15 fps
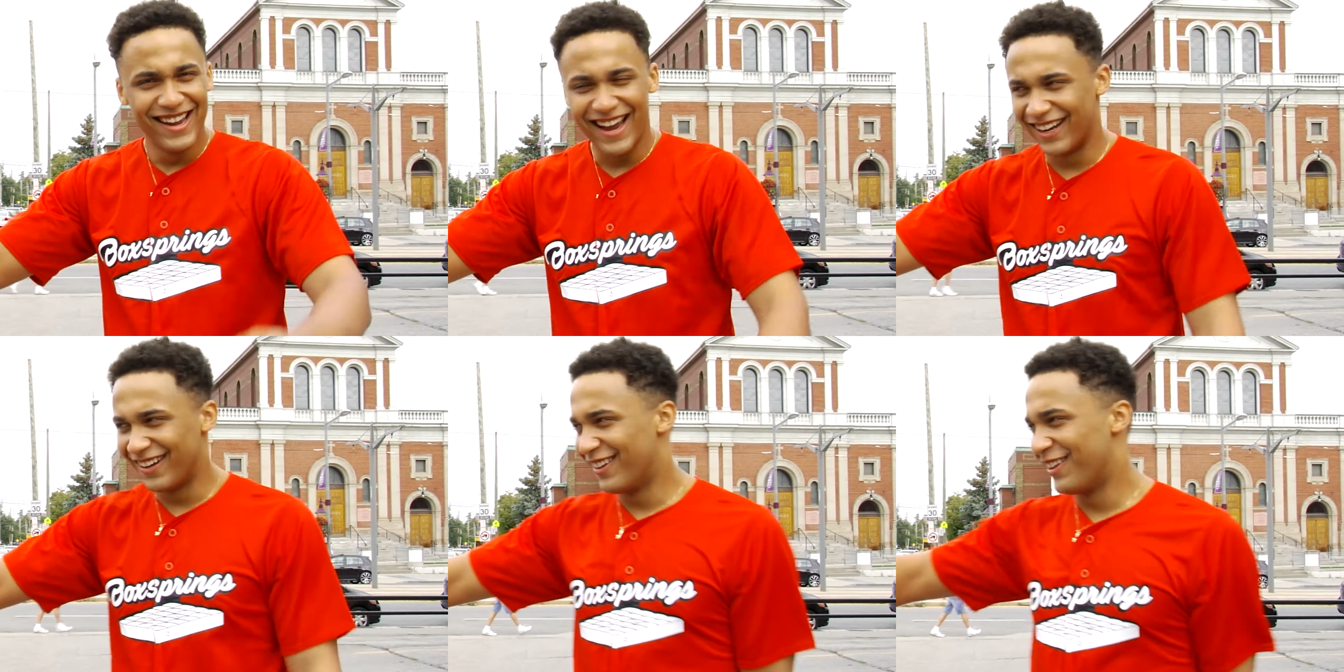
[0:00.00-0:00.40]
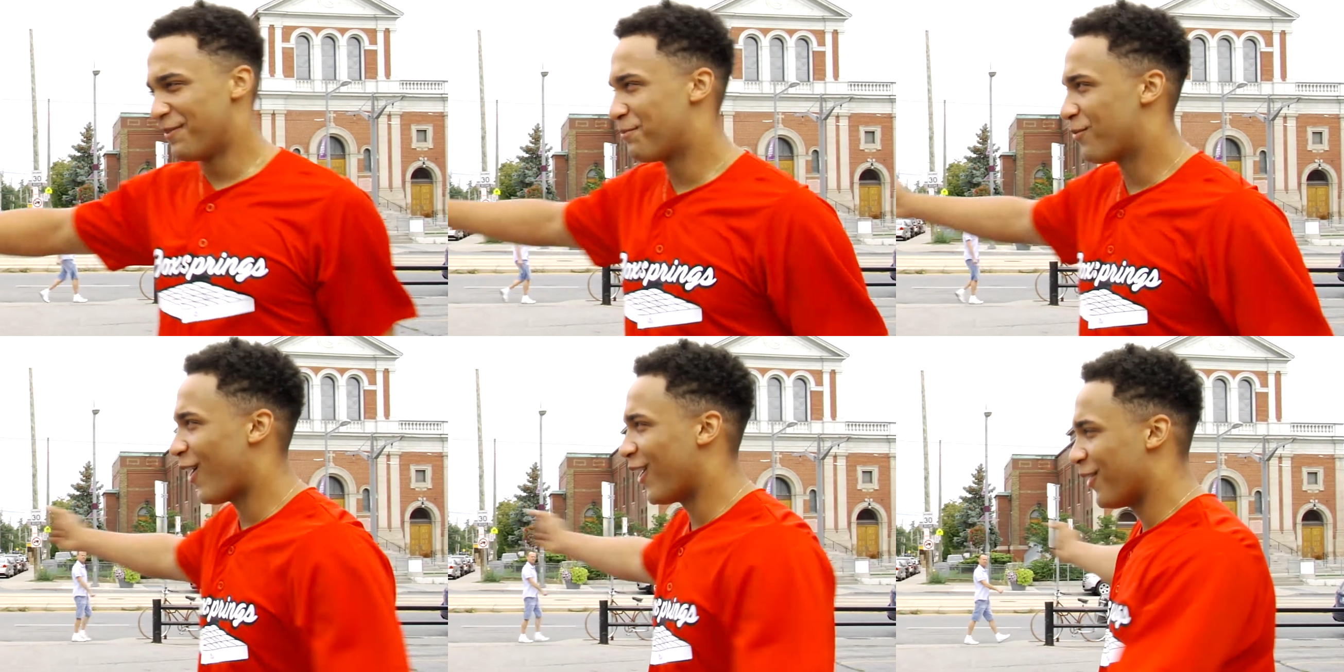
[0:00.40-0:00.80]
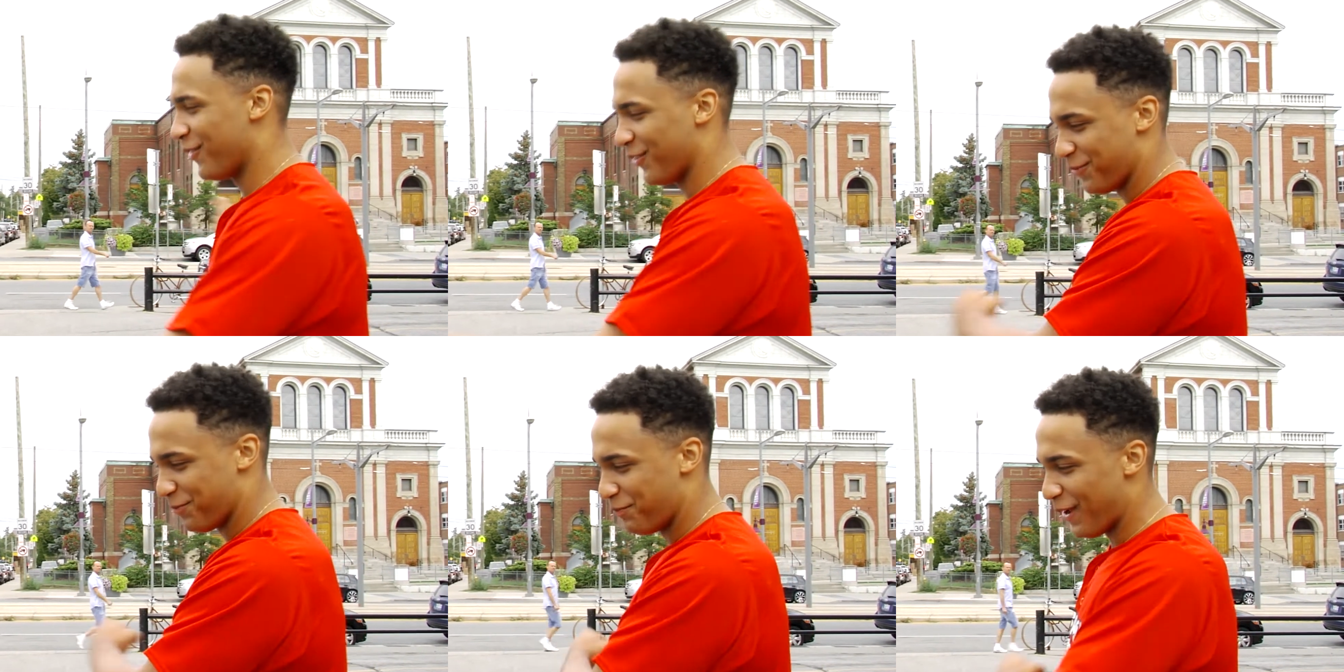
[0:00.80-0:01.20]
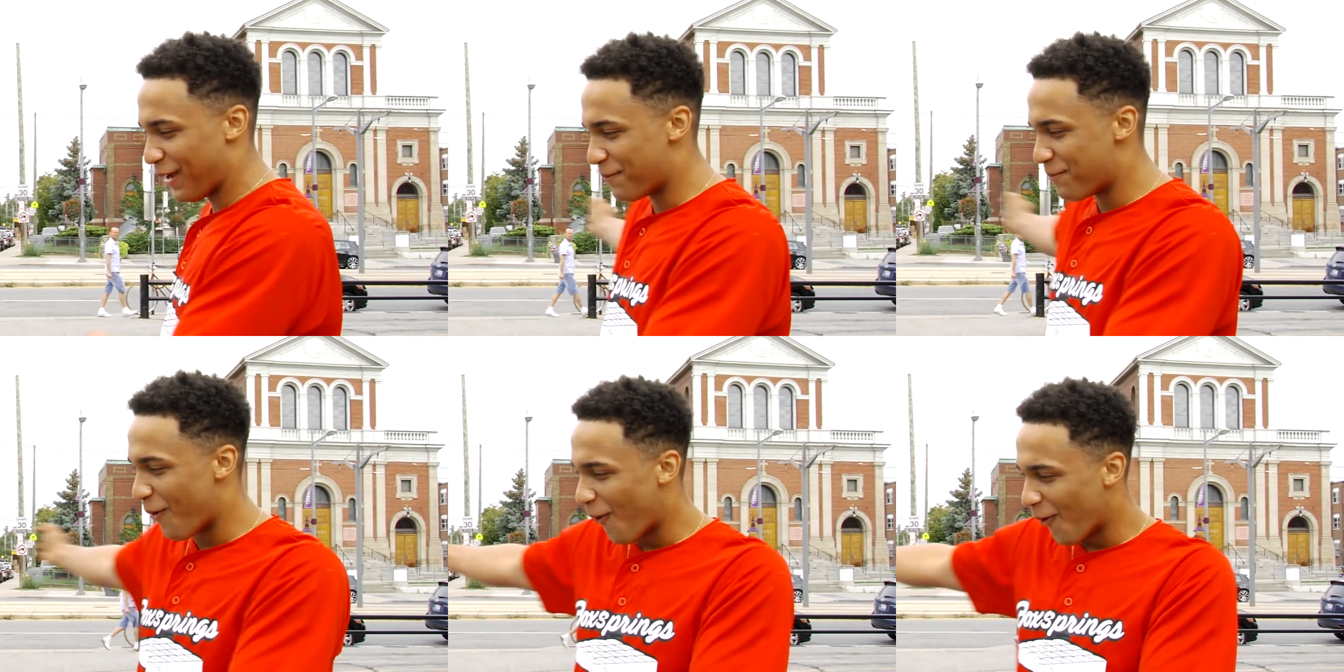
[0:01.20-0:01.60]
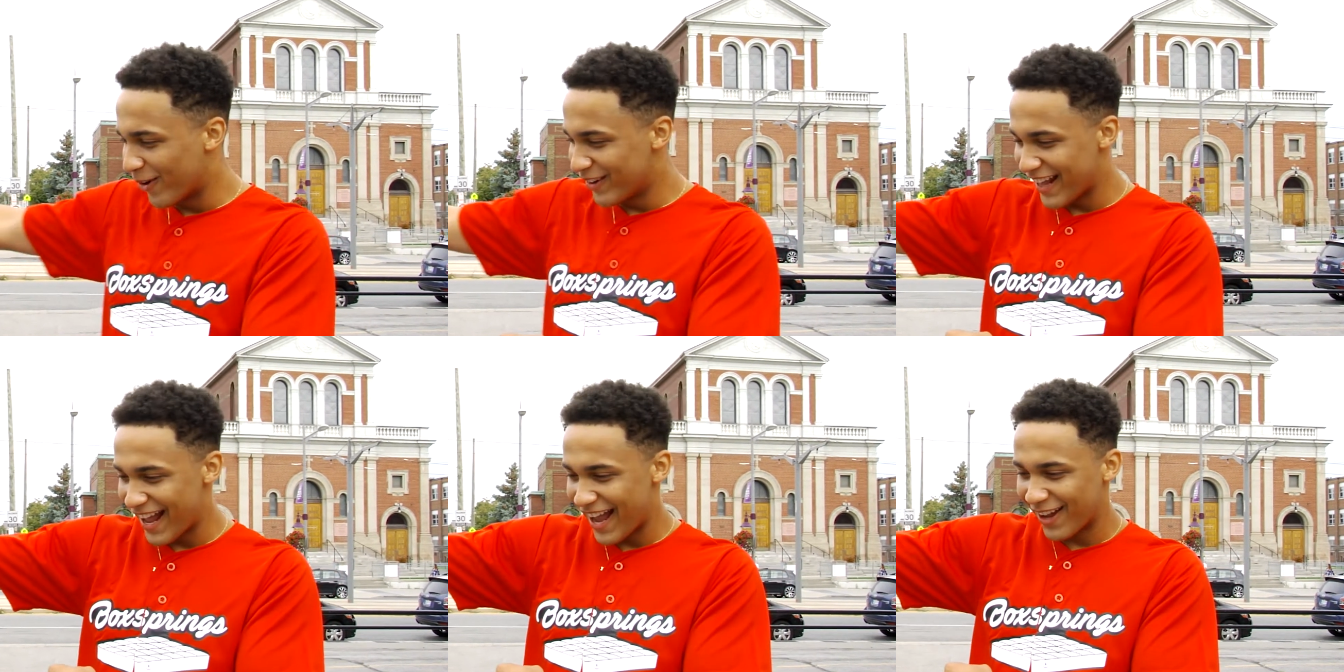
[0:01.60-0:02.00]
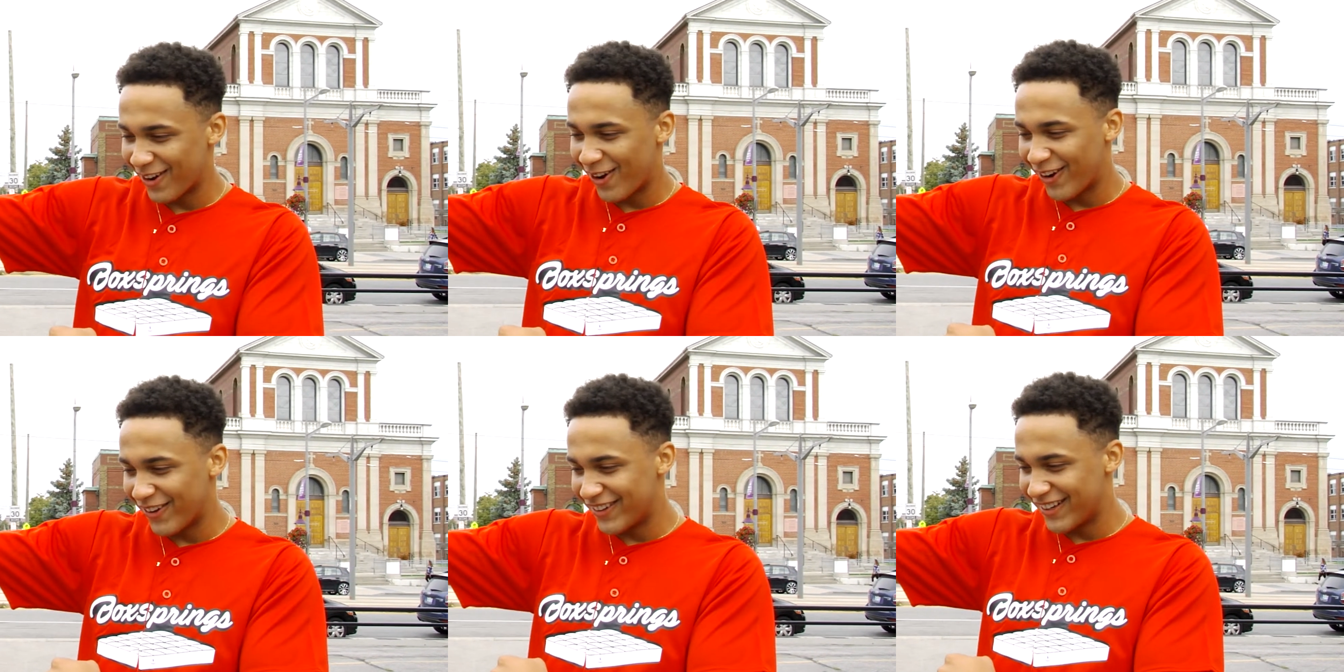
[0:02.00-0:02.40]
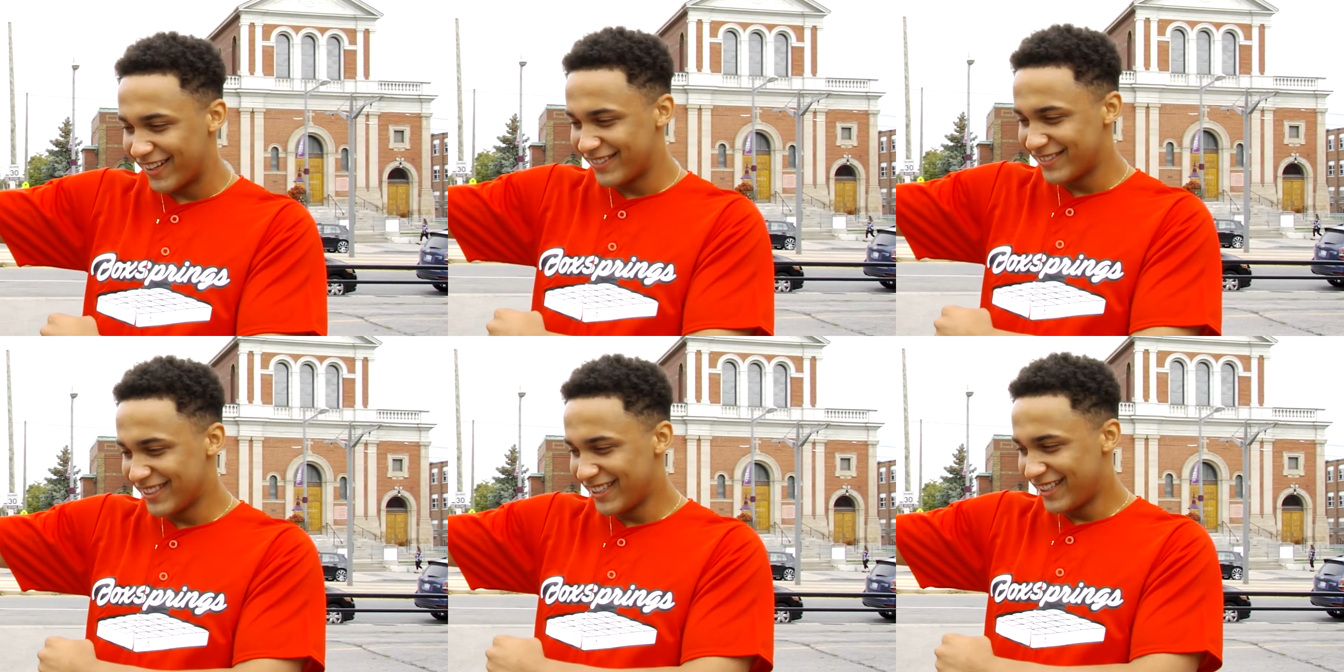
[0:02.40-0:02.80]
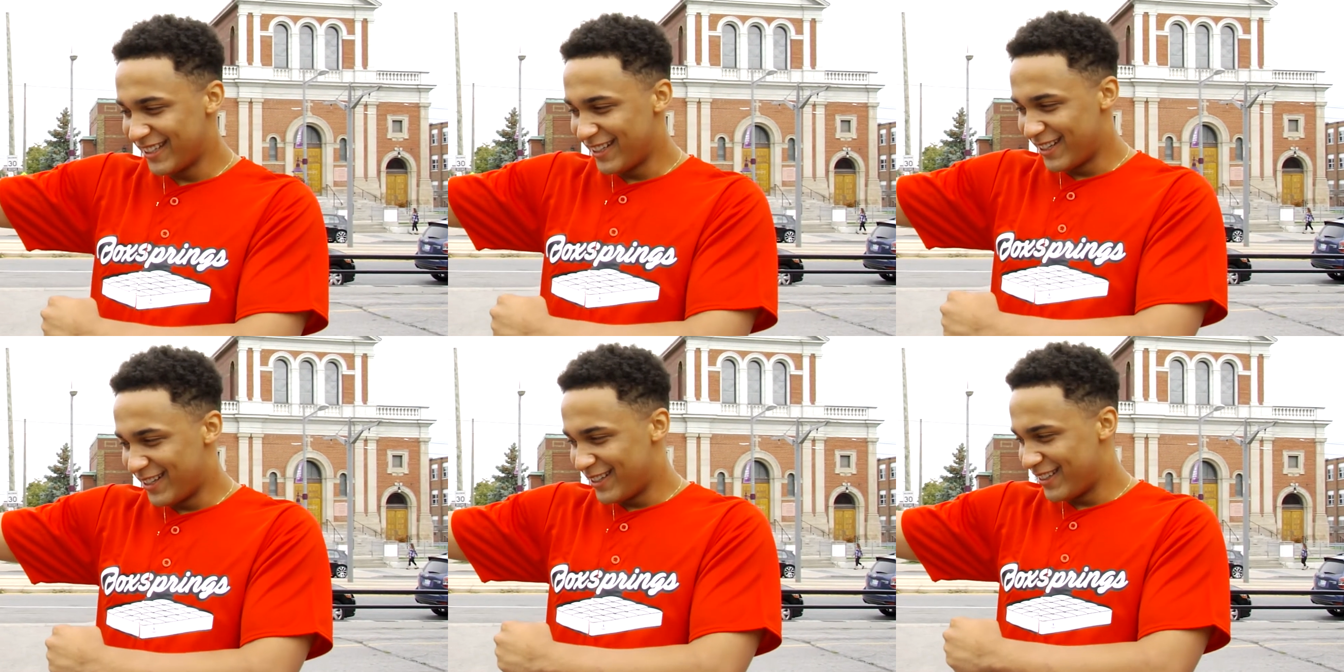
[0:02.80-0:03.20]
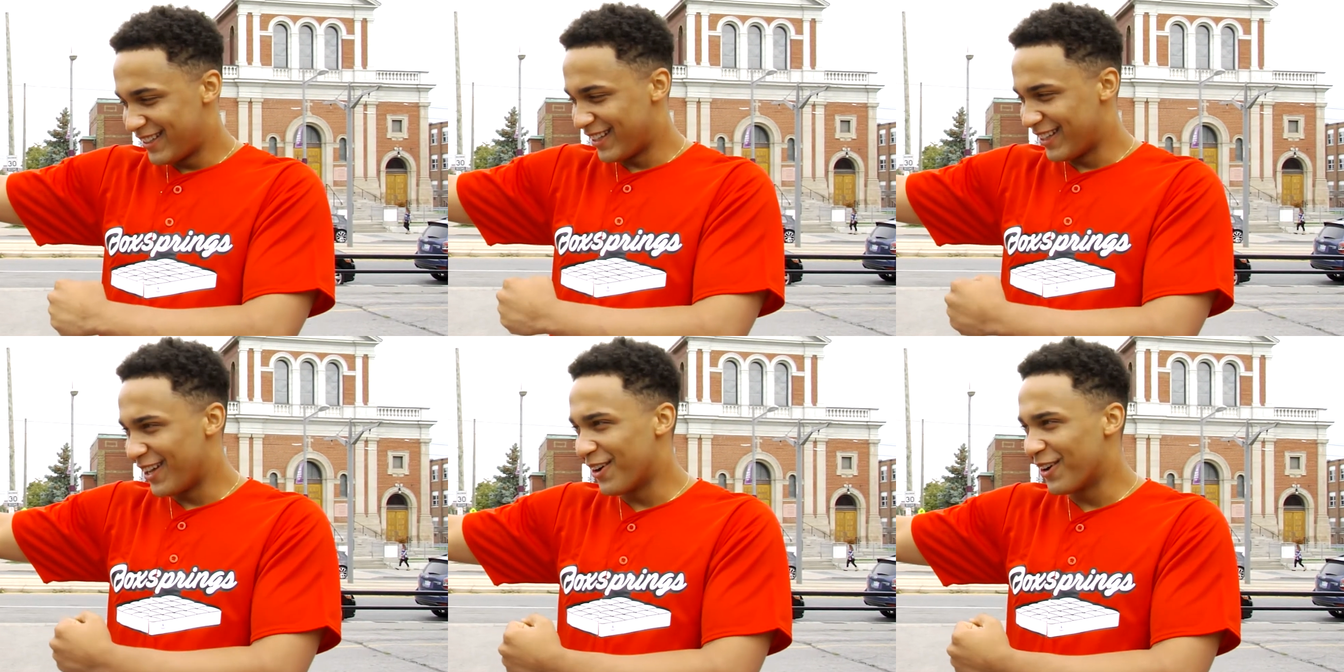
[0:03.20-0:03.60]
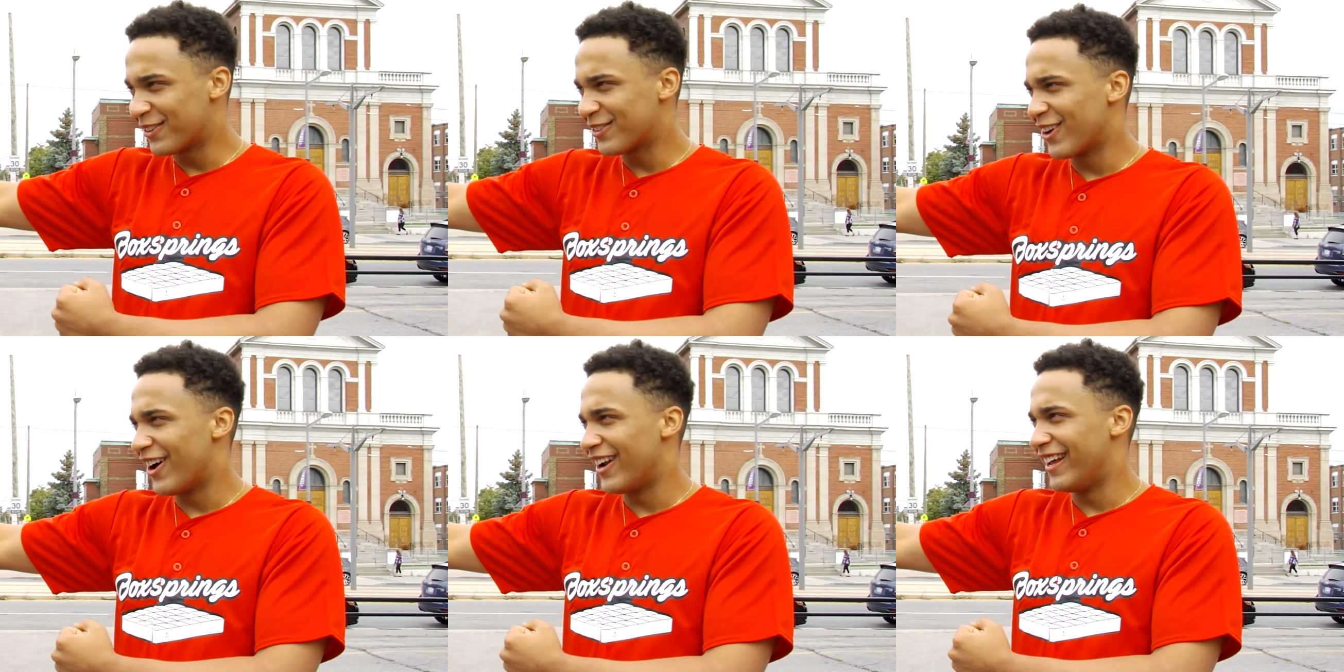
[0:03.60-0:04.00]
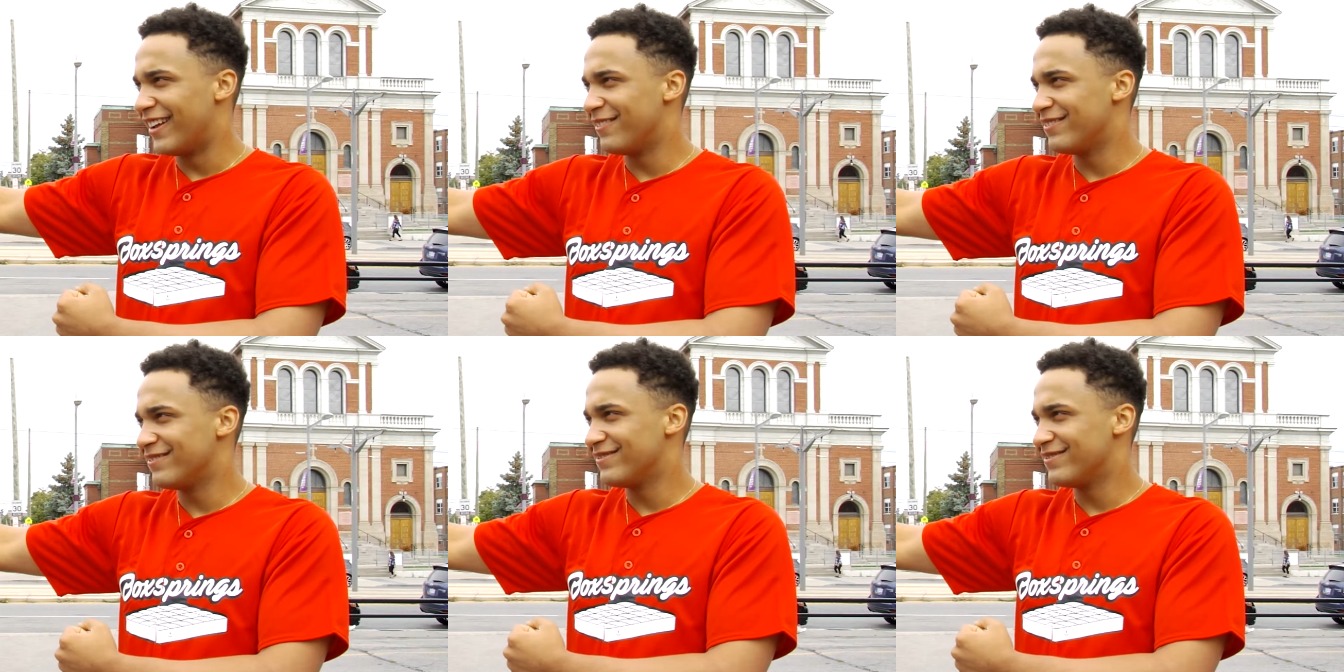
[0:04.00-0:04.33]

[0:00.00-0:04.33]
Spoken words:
And then they brought out this big board that had all the lyrics on it.